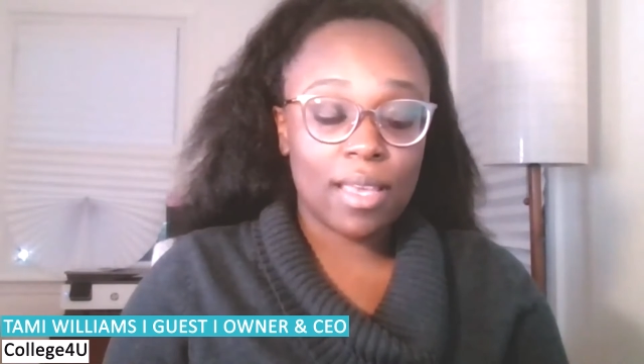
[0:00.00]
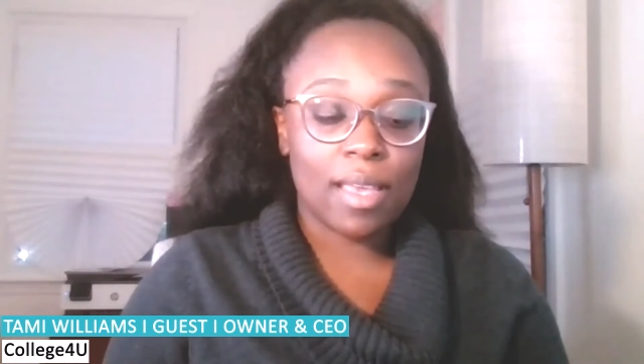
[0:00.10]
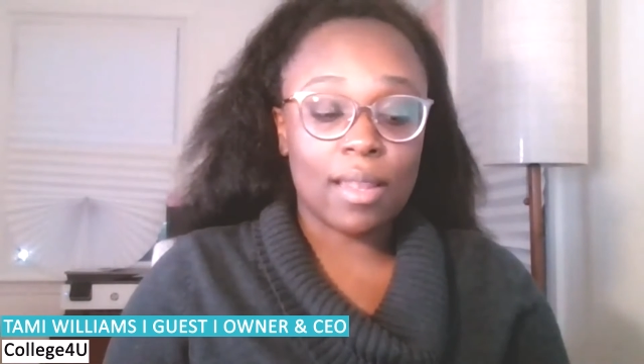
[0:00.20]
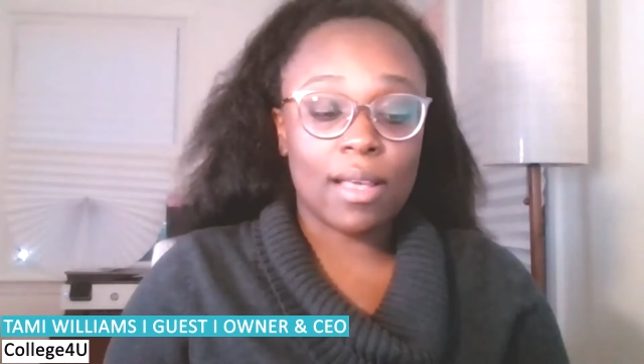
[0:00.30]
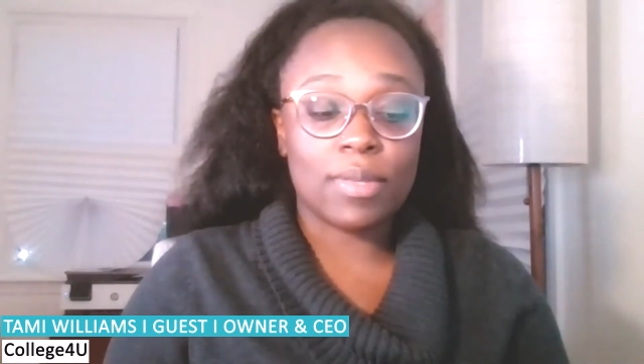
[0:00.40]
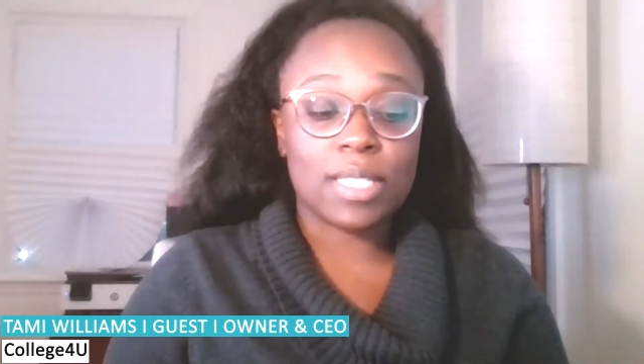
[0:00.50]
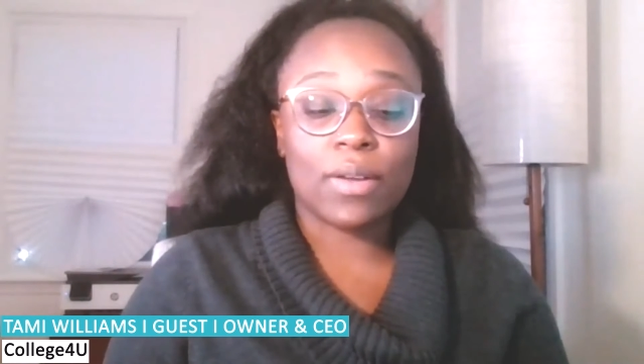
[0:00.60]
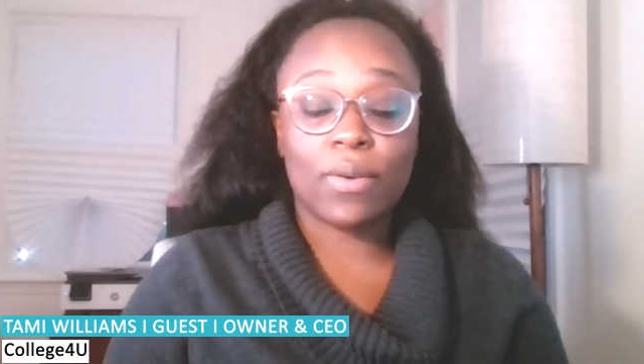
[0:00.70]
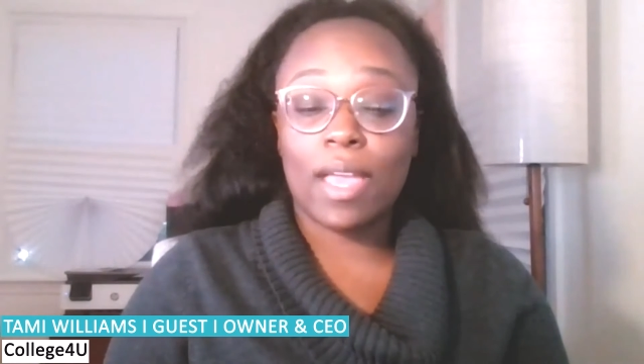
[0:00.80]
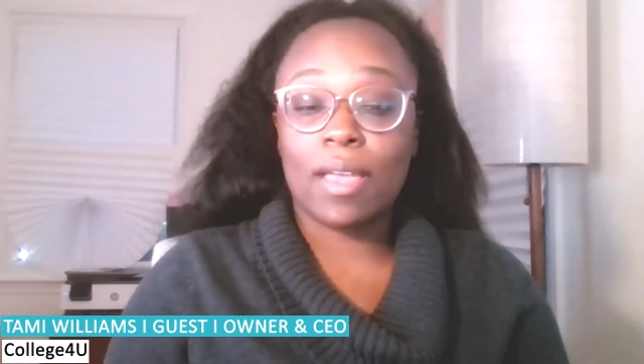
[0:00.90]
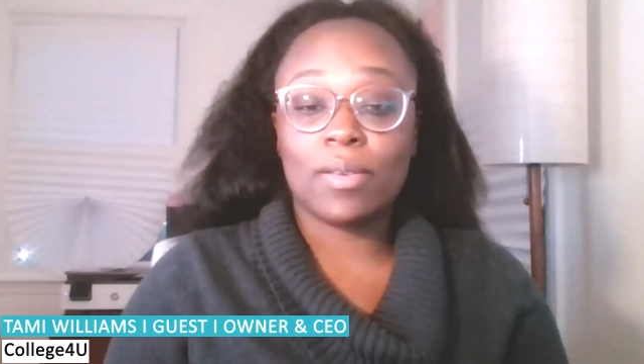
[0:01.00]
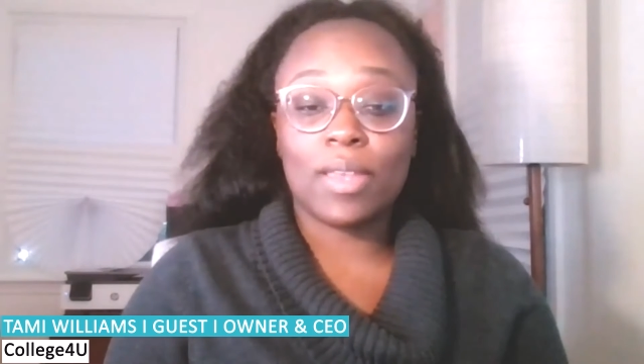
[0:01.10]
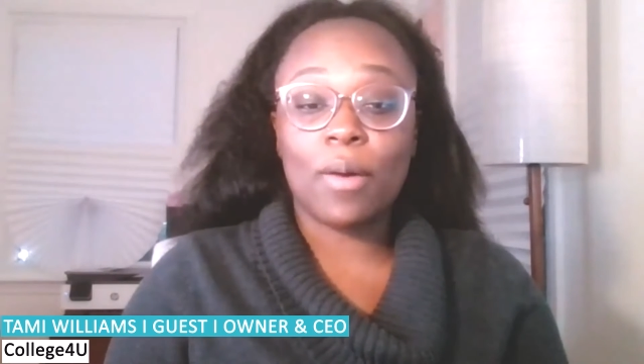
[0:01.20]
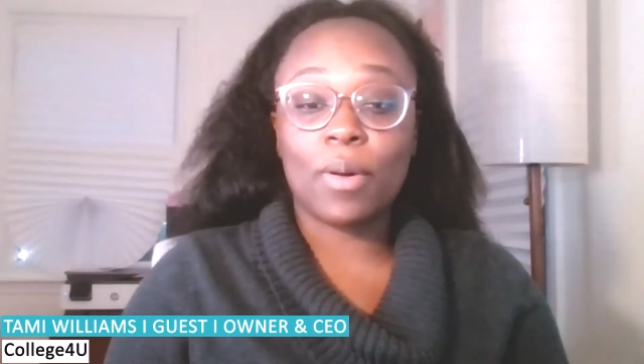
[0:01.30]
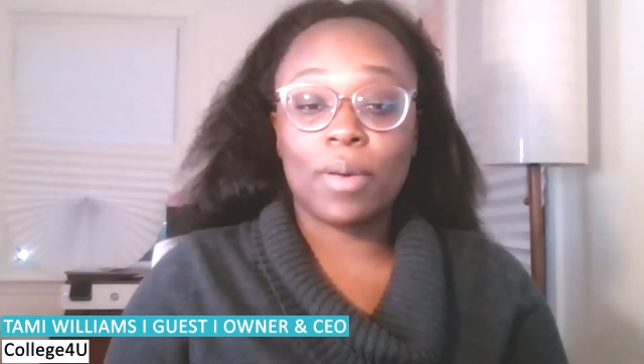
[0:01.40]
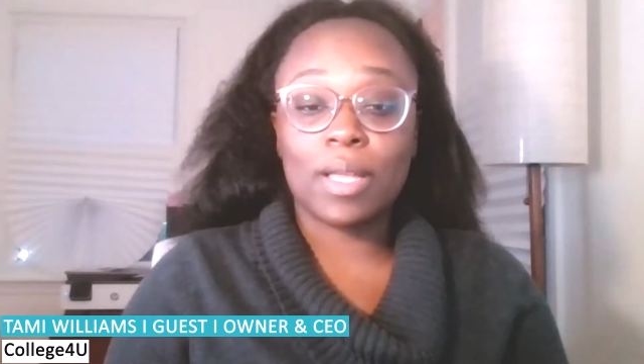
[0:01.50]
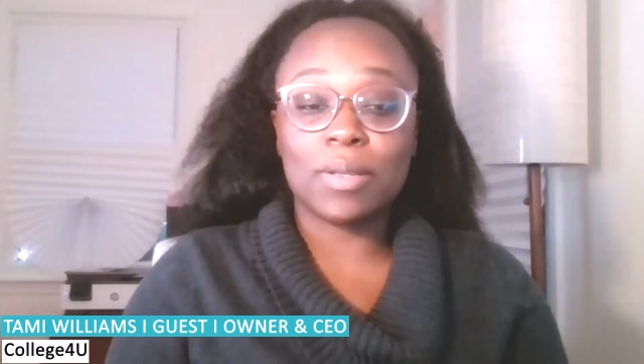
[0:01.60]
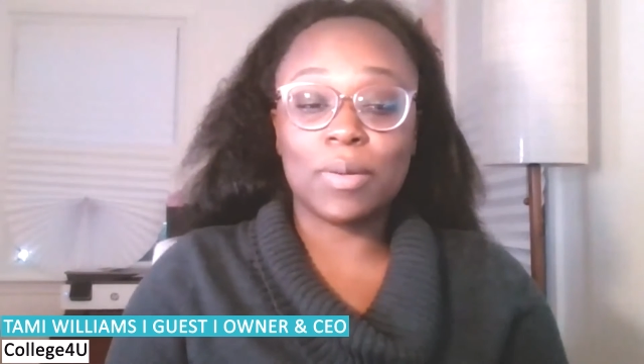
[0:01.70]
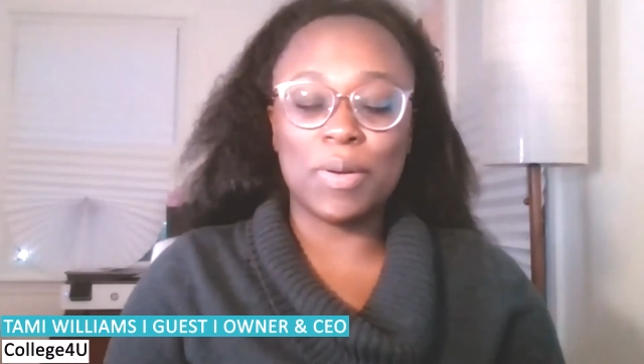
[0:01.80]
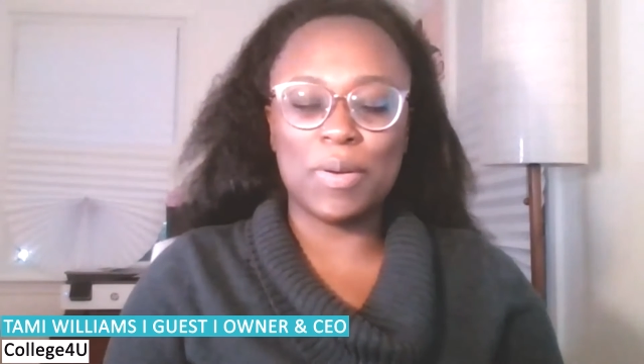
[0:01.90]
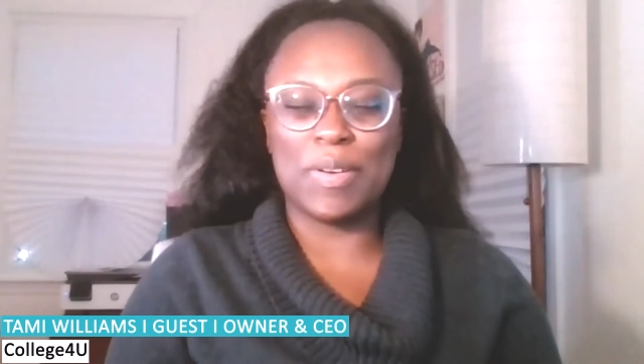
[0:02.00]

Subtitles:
and I was like, okay, now what do I do?